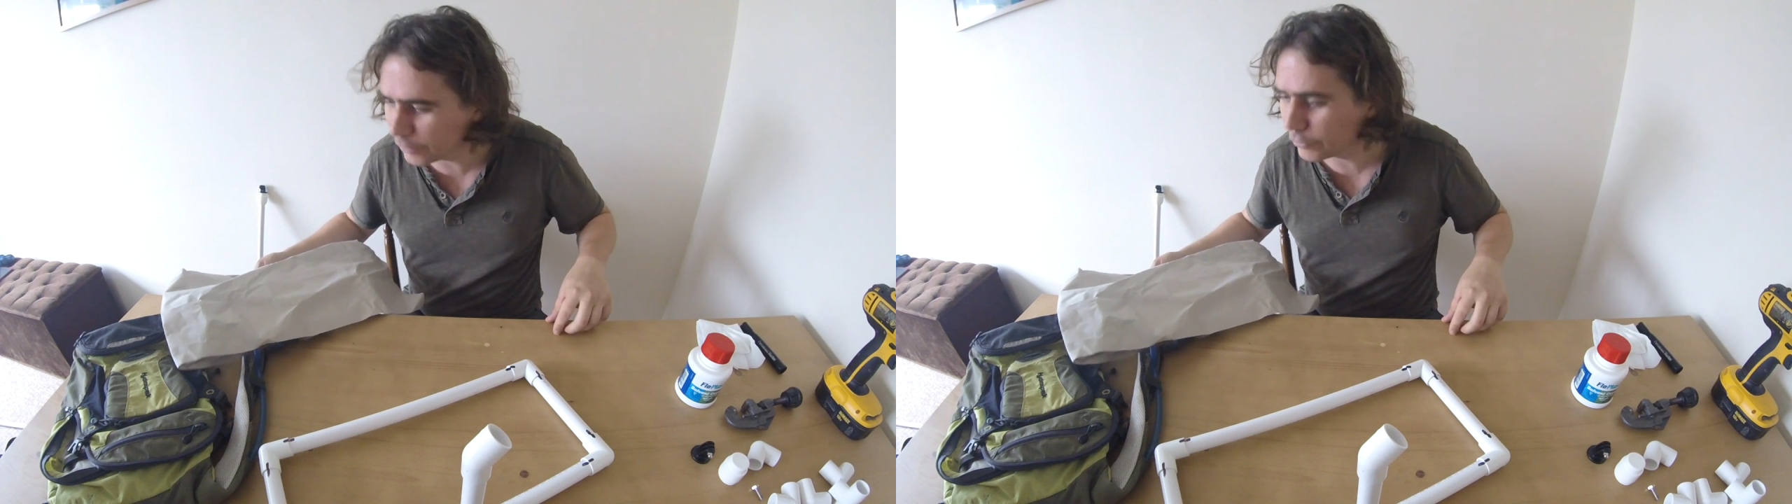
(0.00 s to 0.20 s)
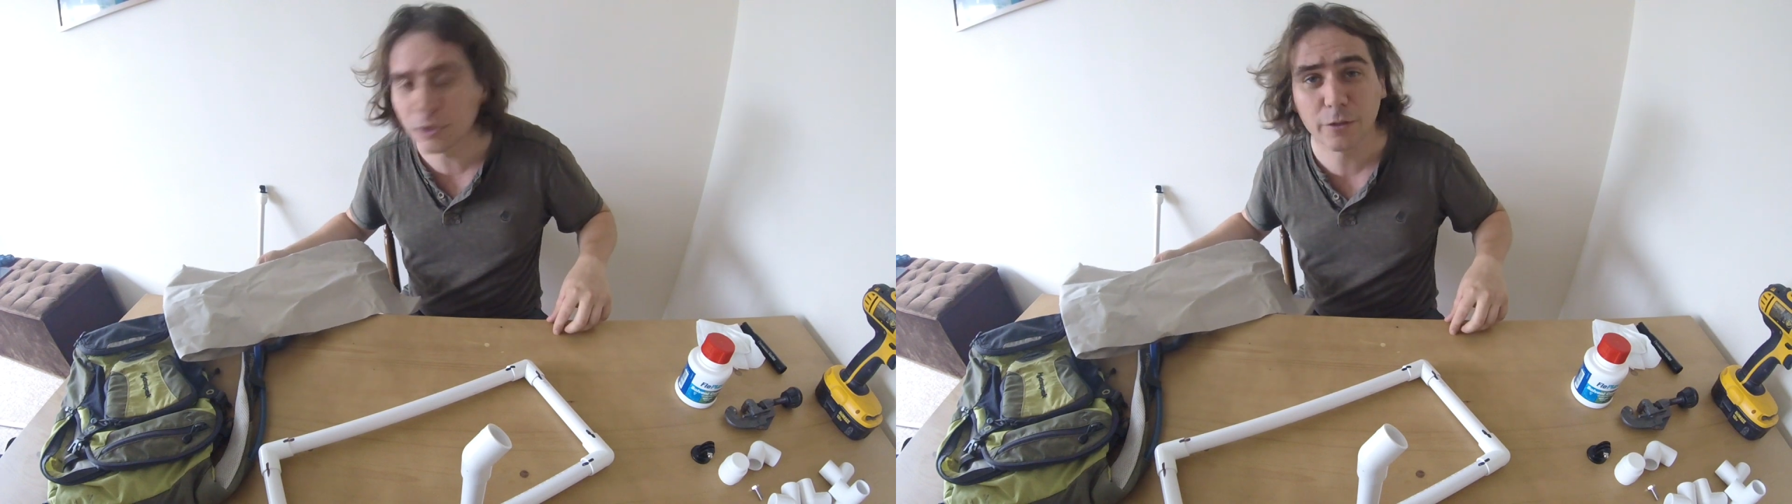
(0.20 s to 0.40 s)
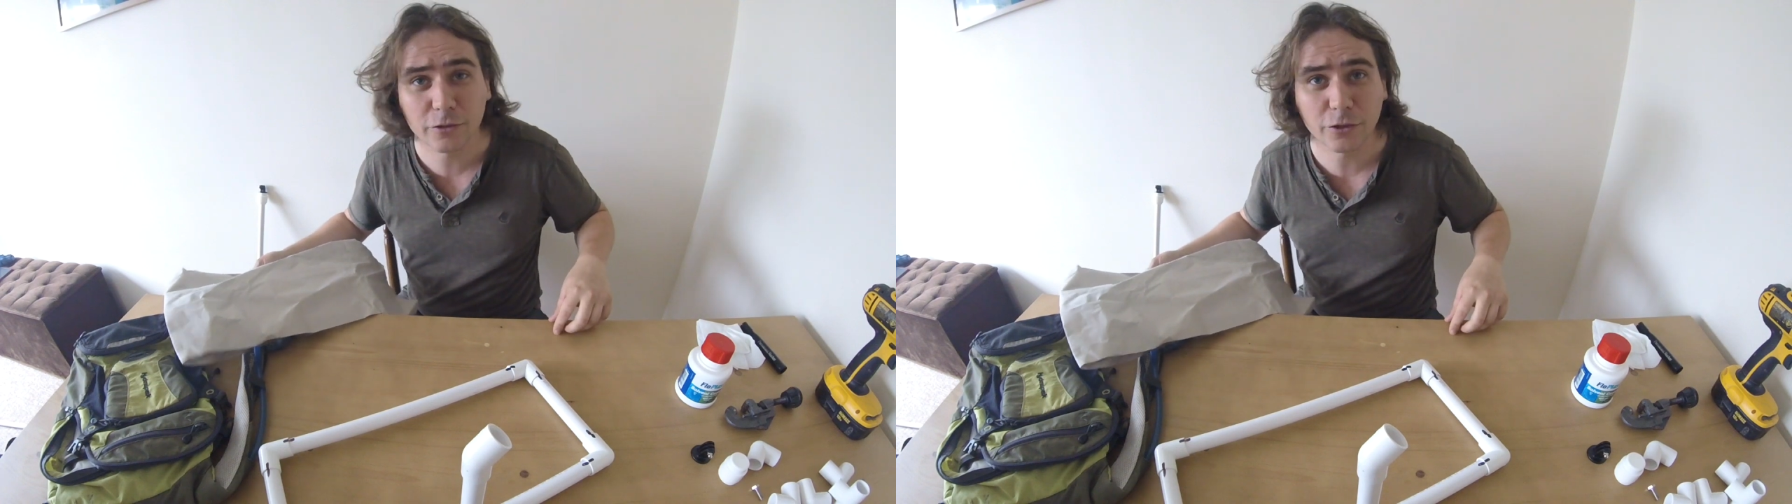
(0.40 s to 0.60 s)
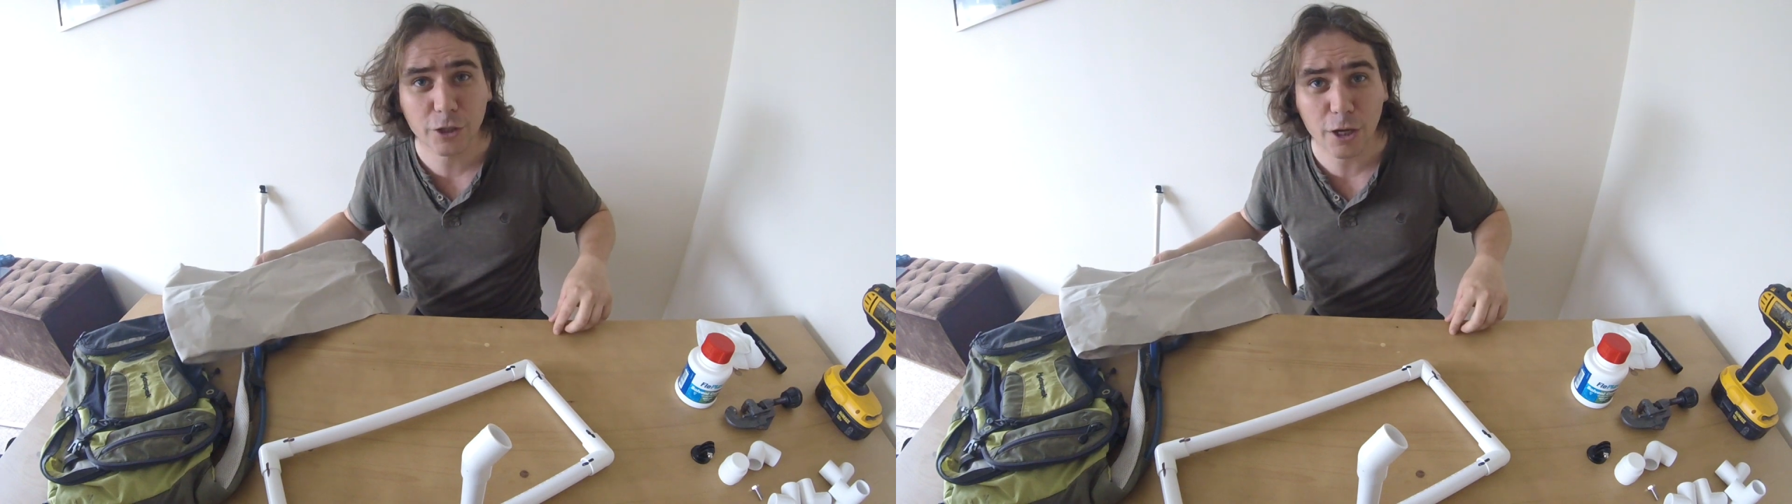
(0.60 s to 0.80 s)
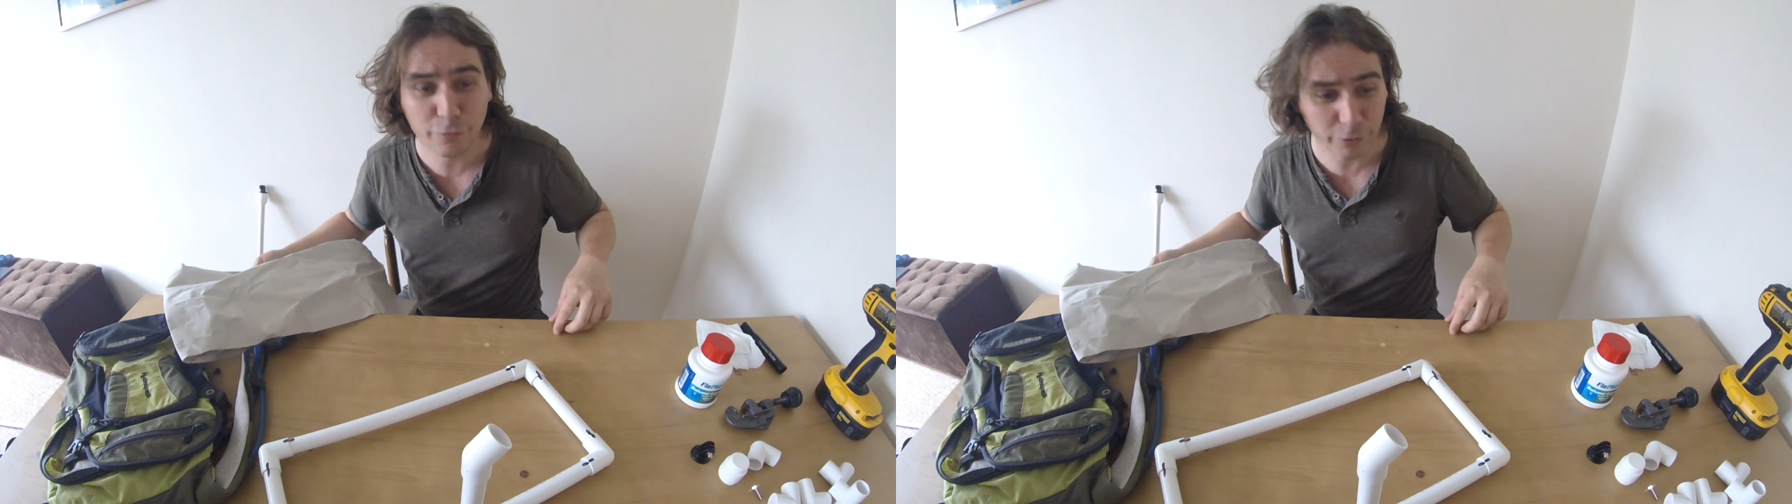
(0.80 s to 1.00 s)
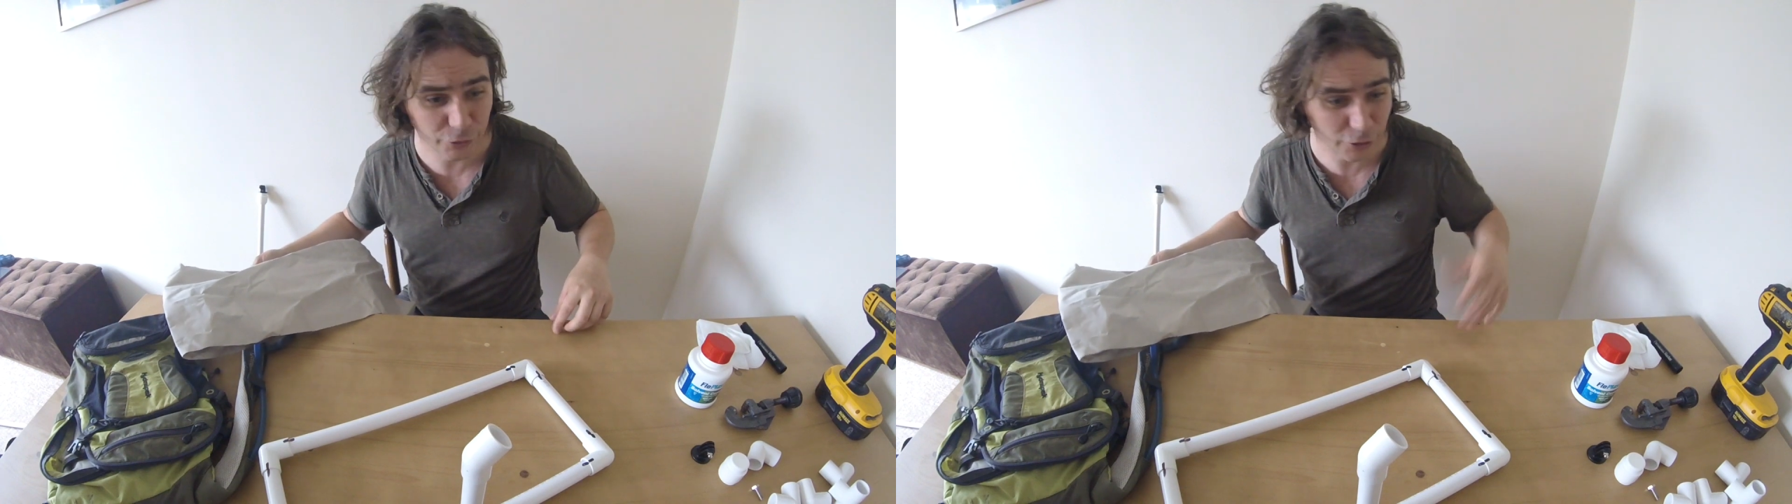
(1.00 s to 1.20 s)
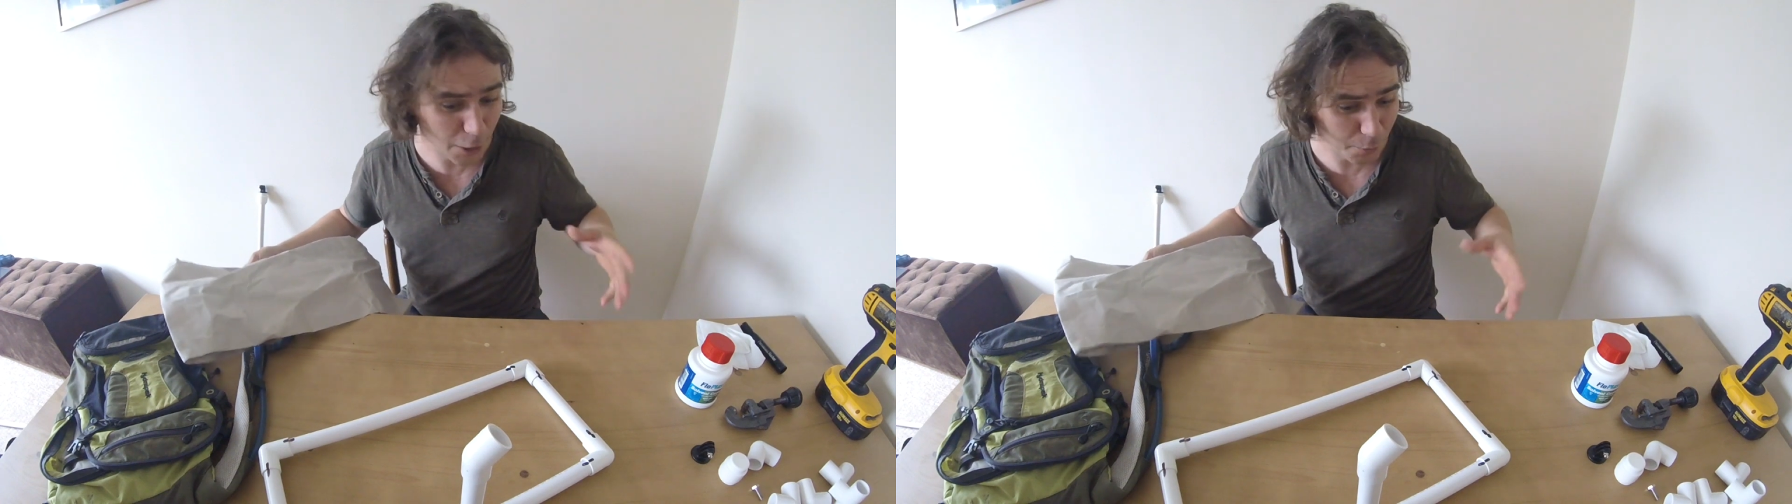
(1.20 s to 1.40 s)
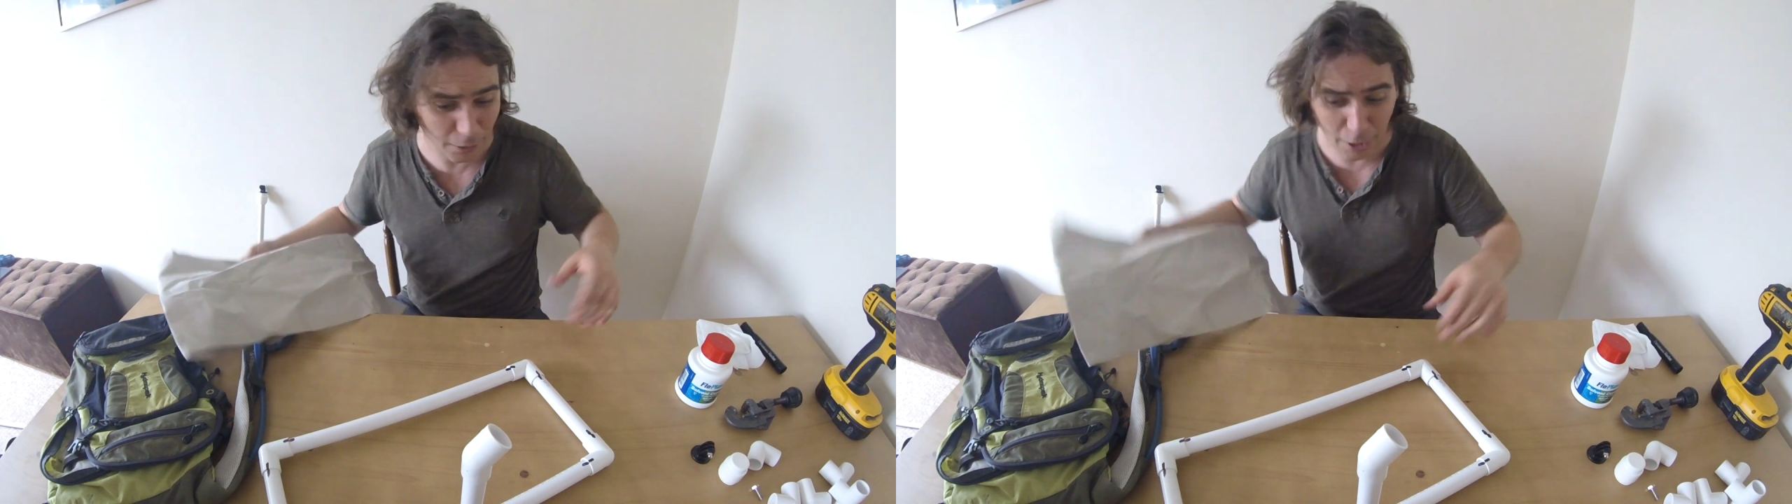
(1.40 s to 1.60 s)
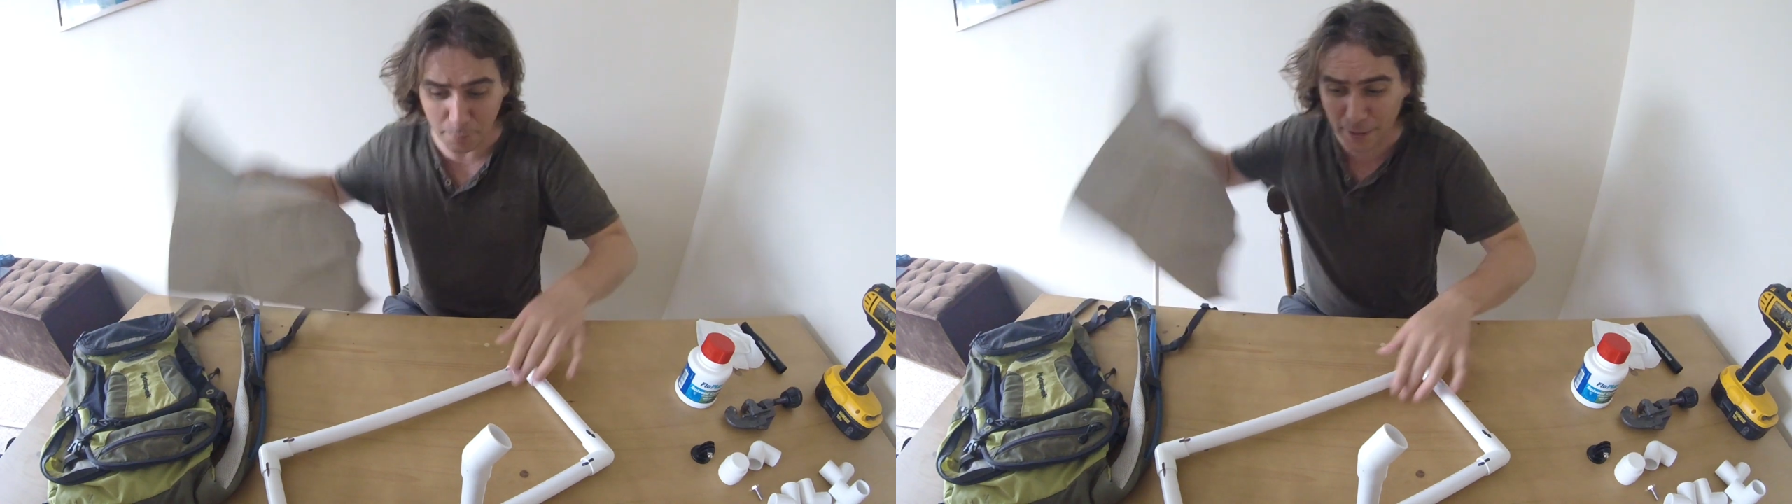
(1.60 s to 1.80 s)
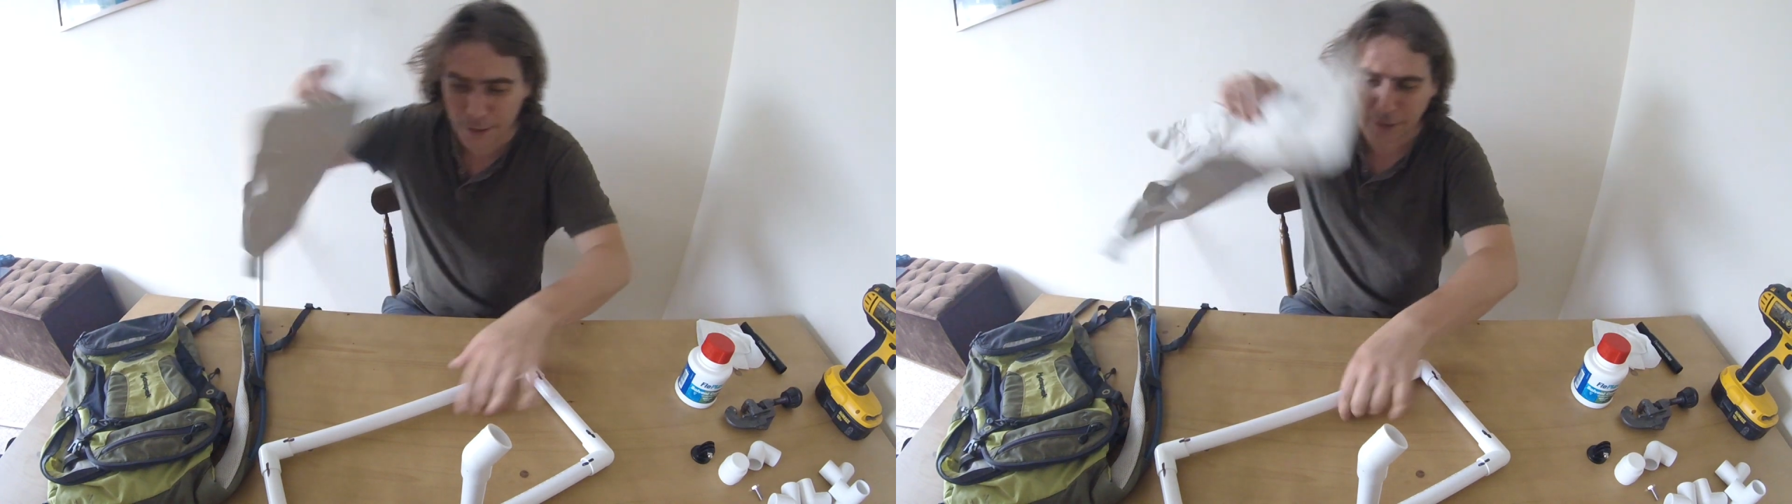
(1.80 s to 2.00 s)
if you're doing this on your girlfriend's table like me,